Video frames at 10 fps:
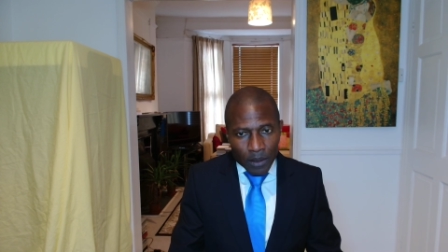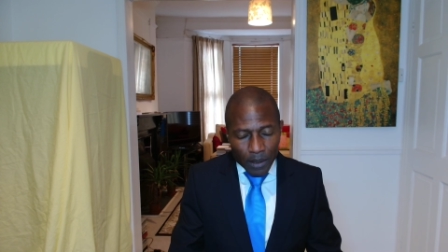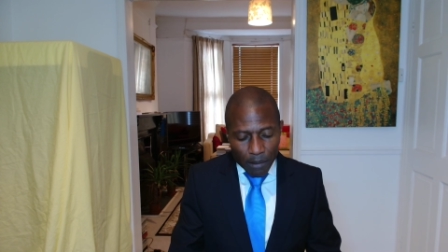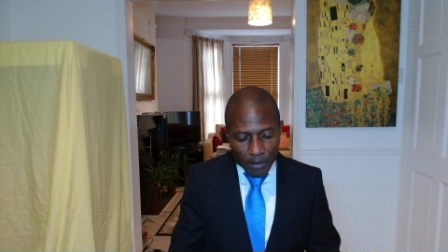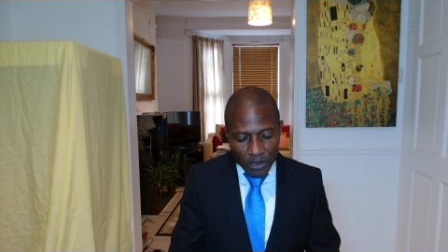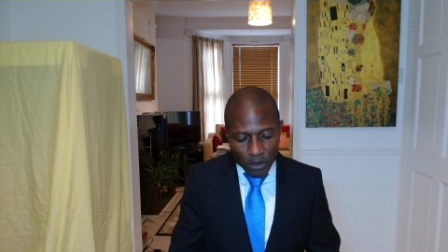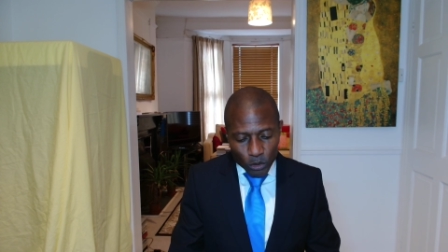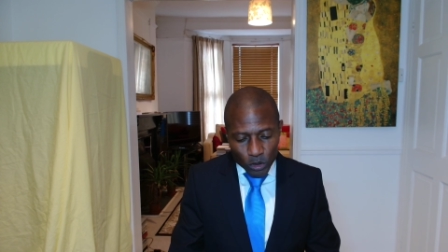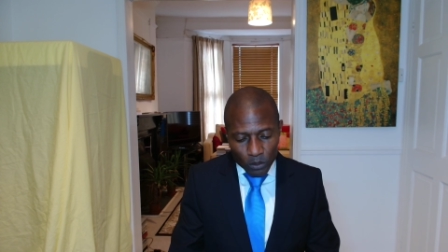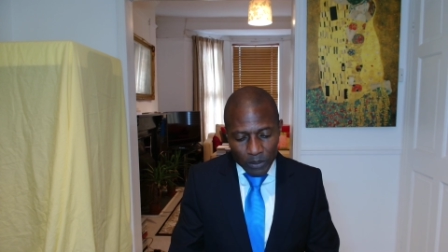There is
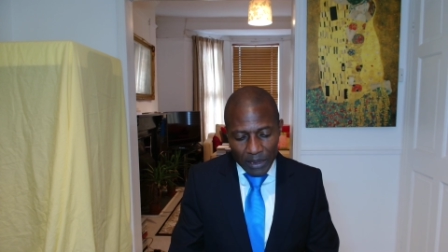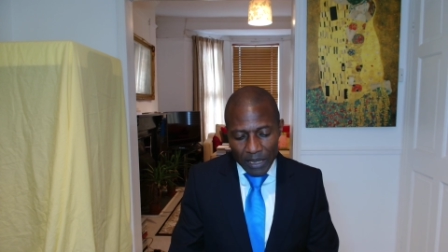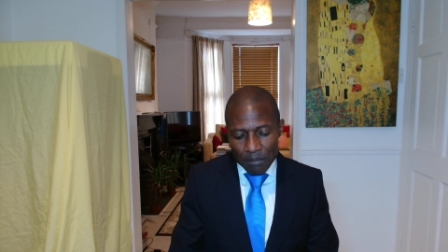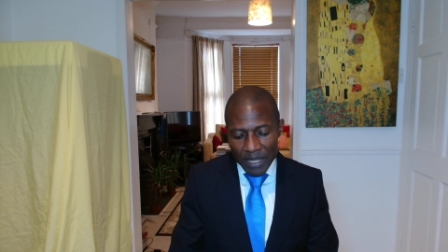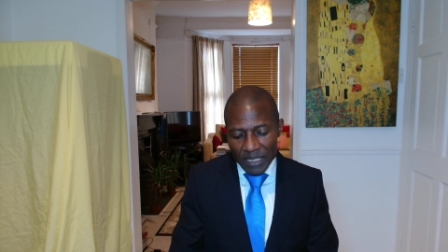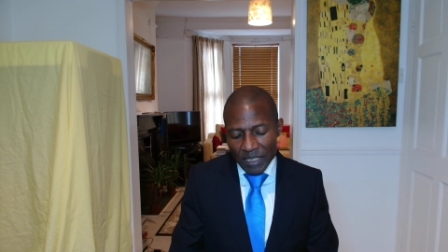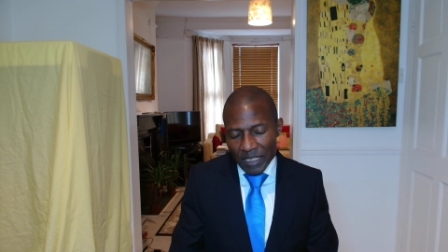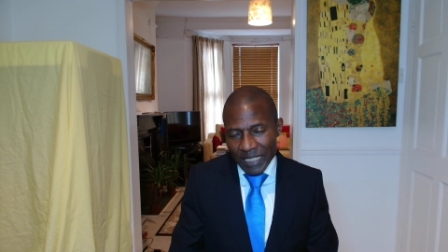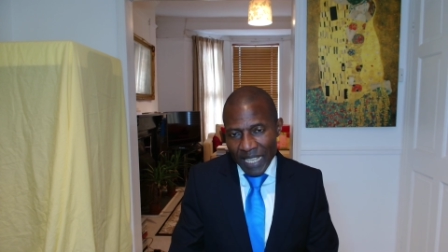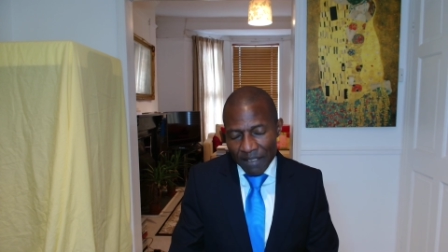social media
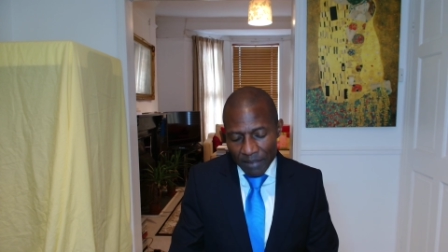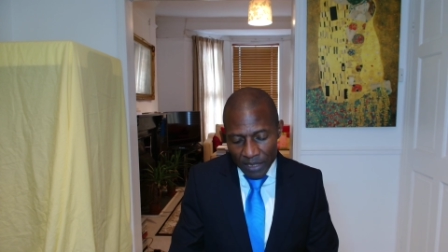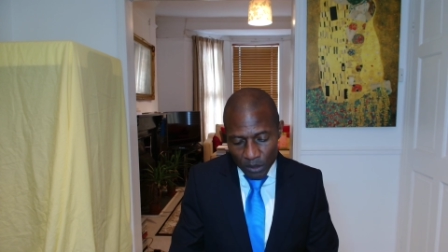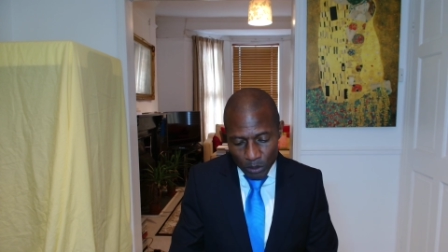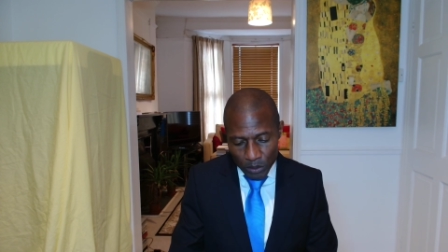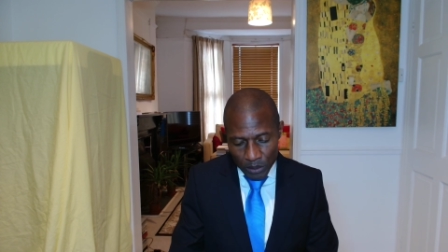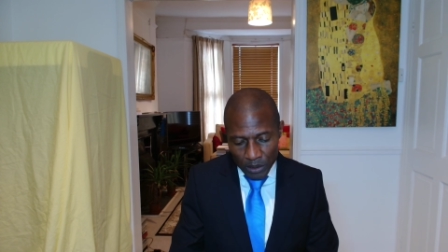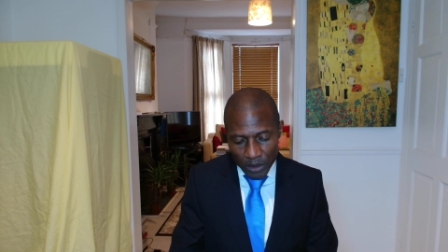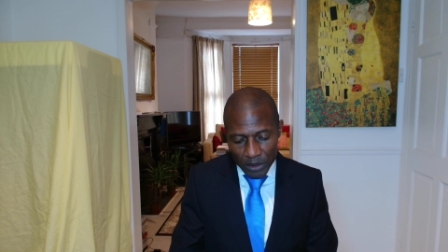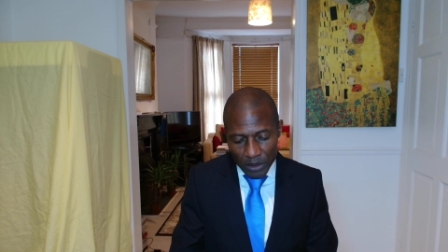messaging evidence between
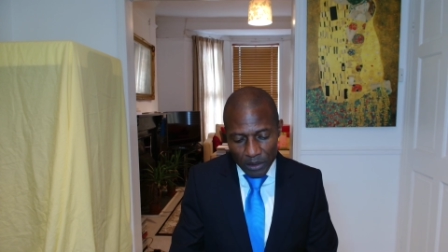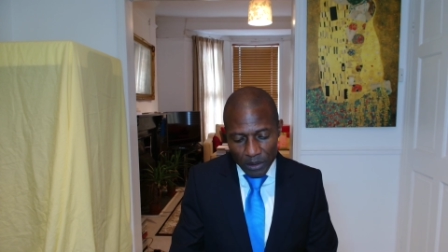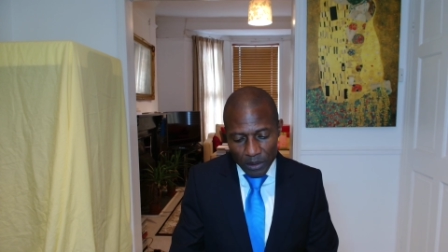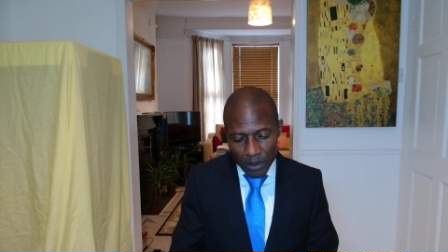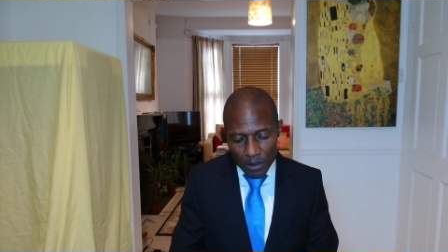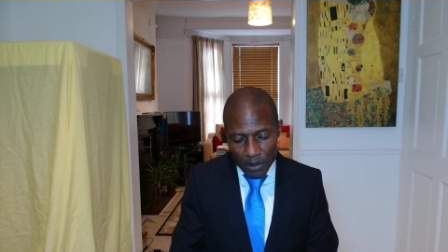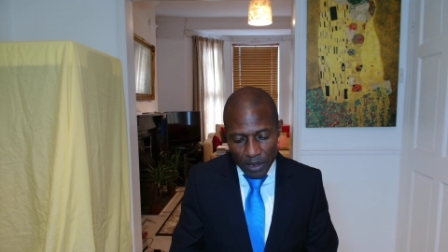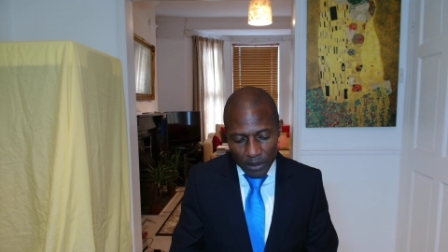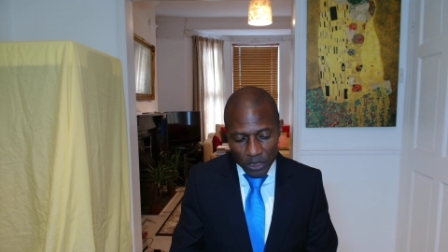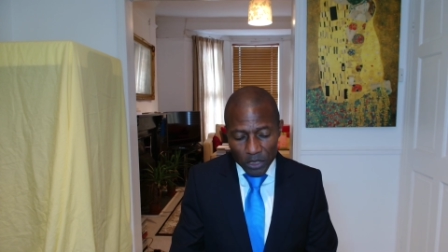nurses
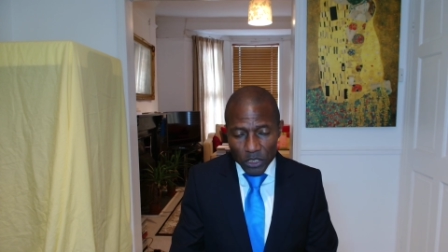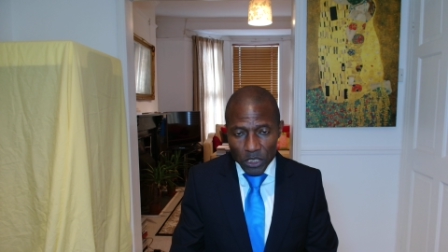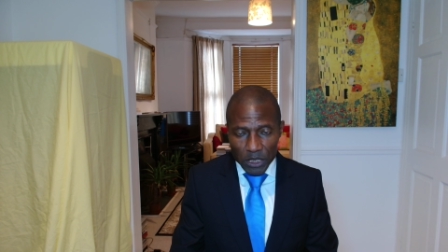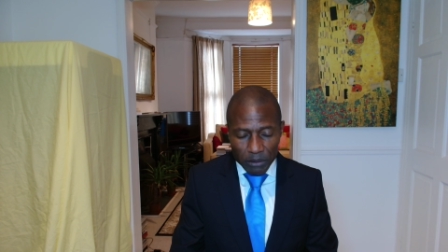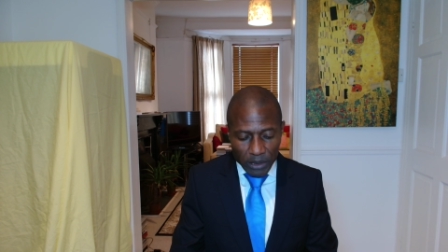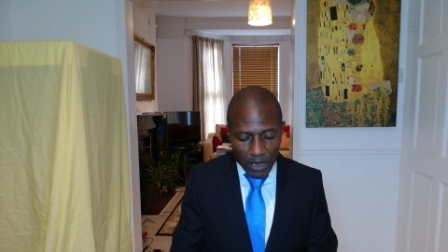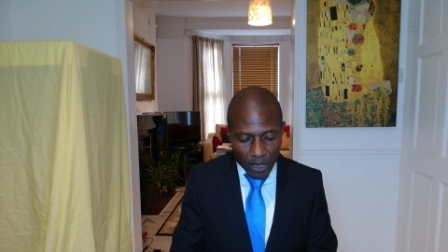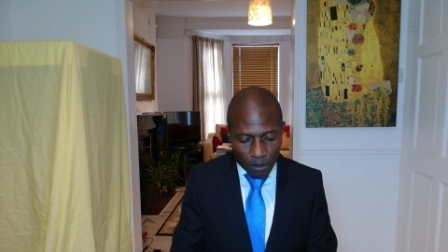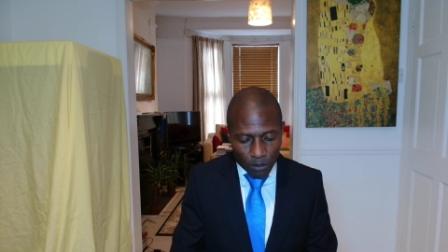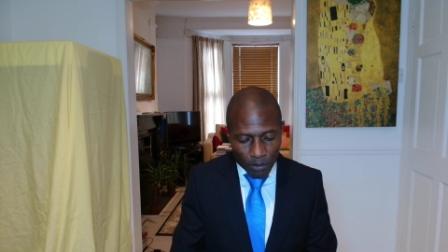that such seriously
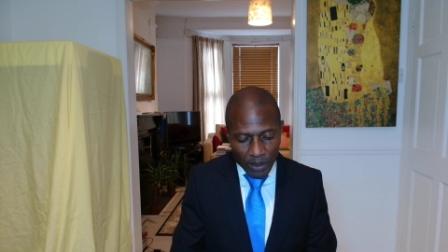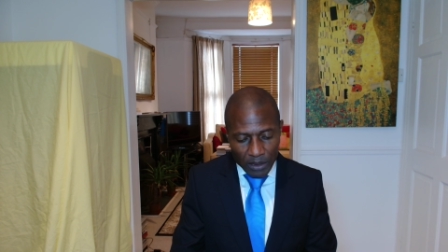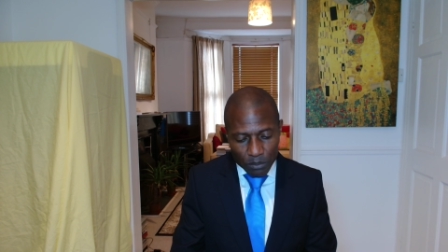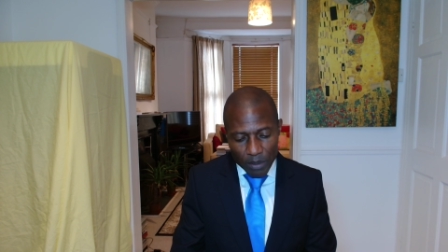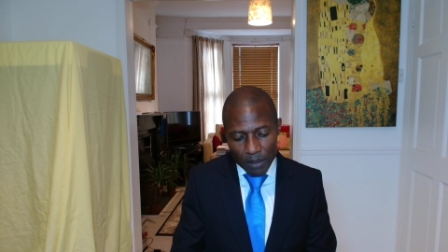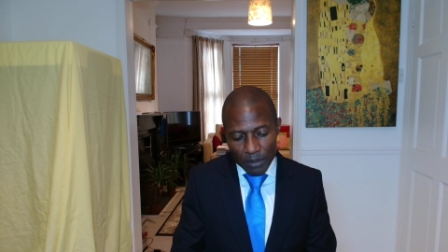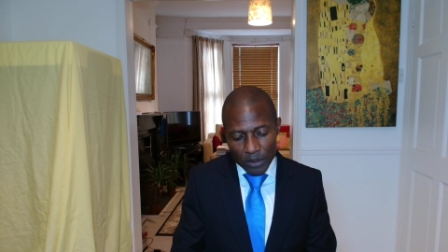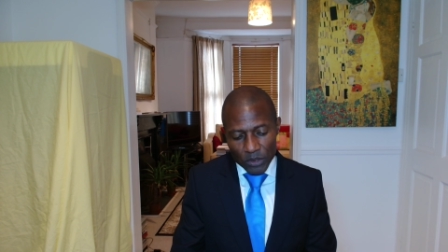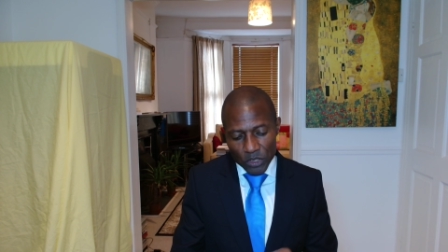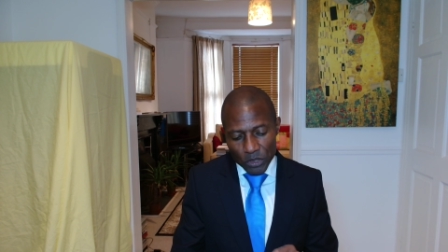compromised
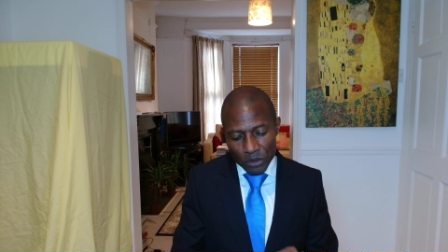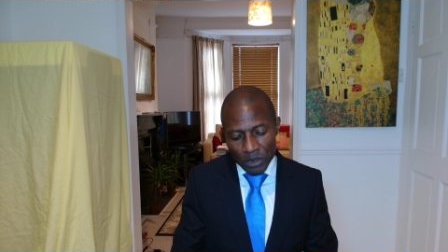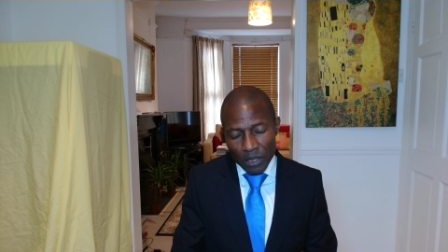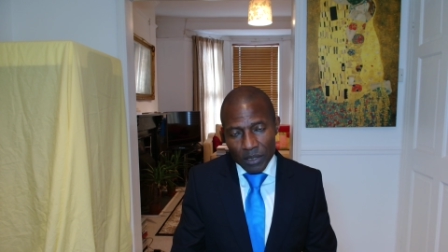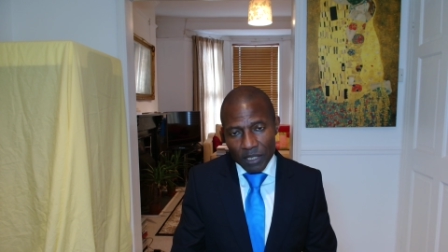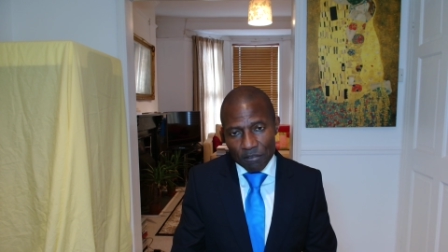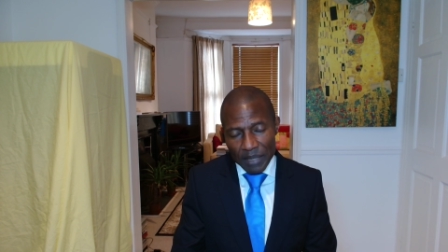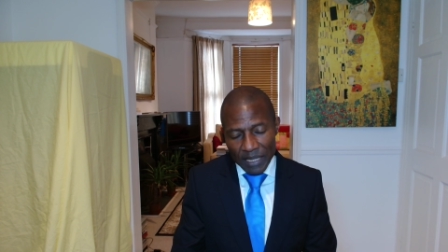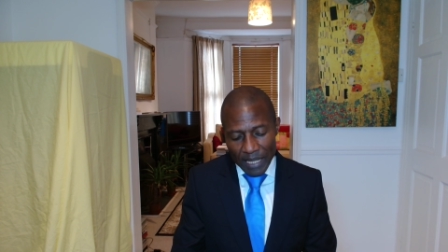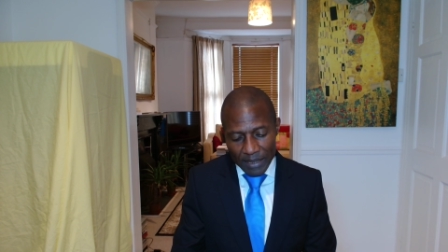babies should not have
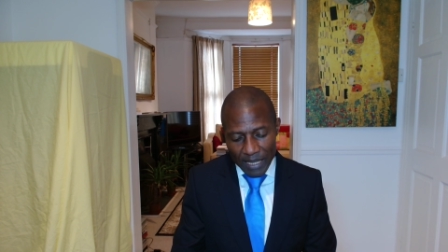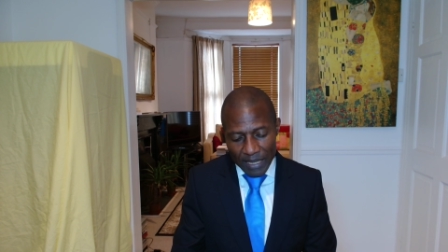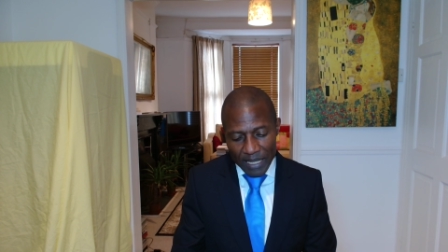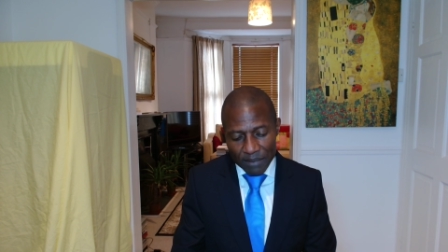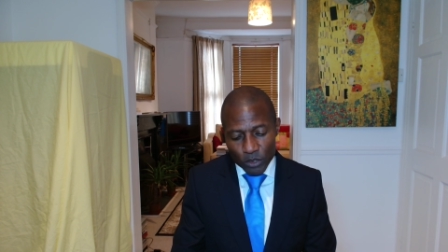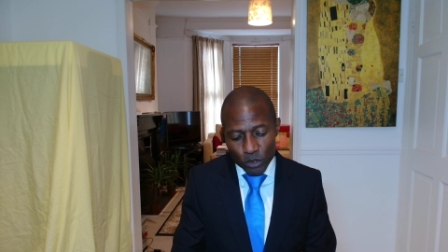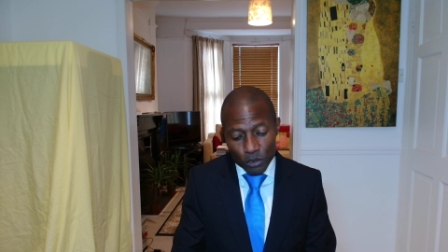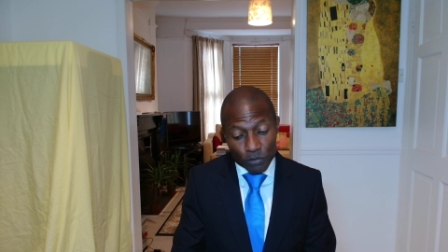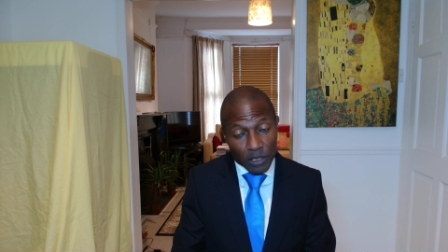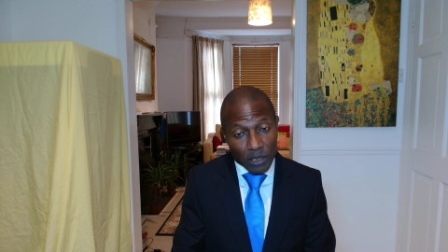been at a level 2
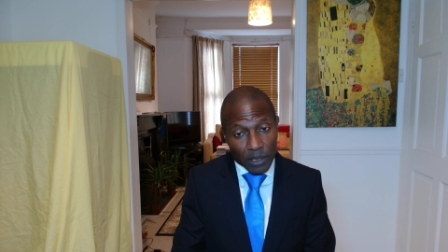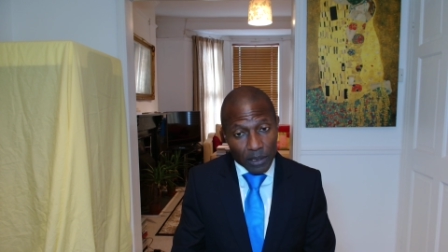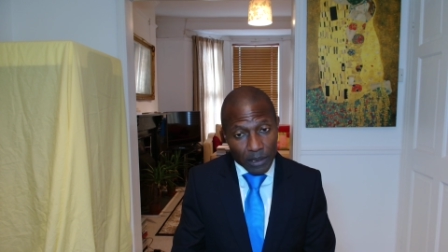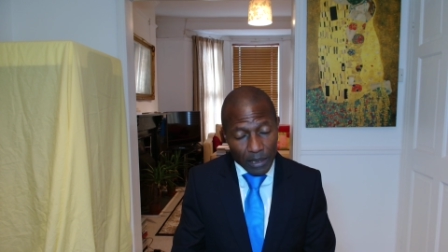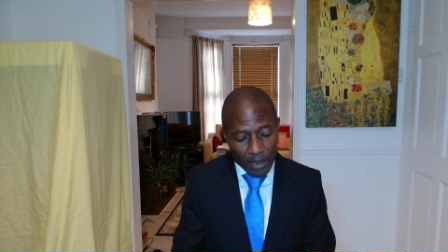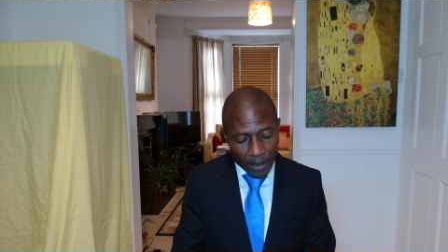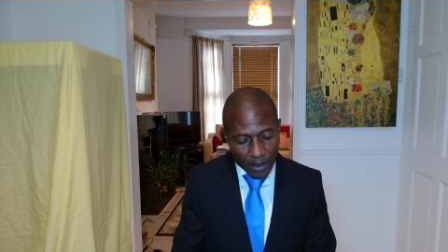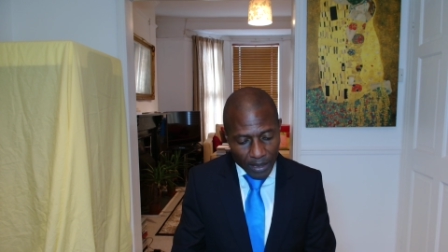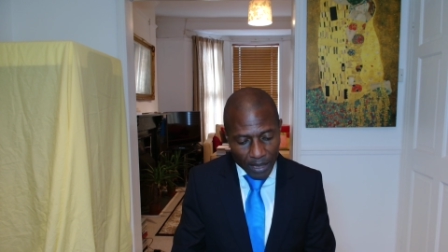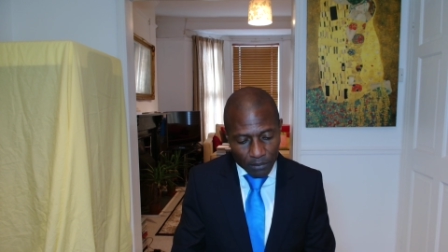facility like the
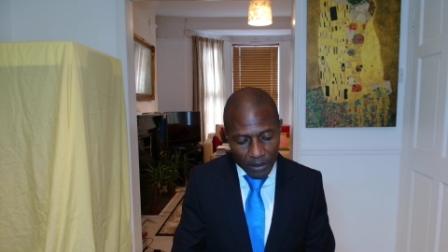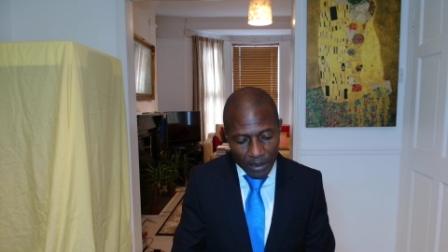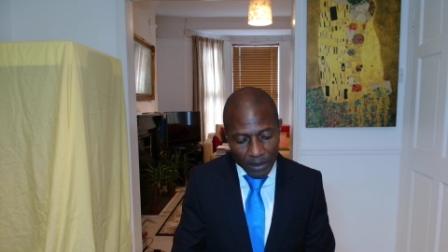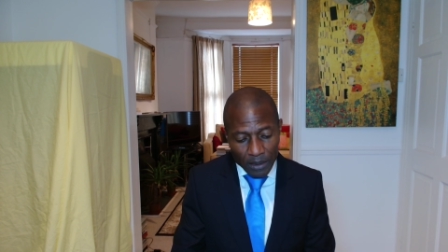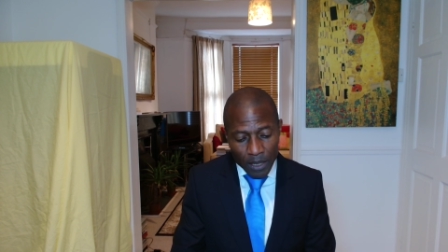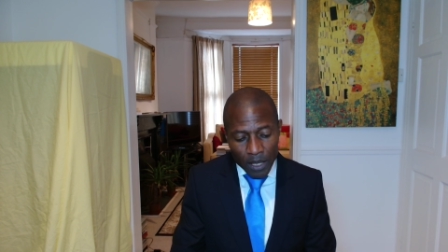Countess,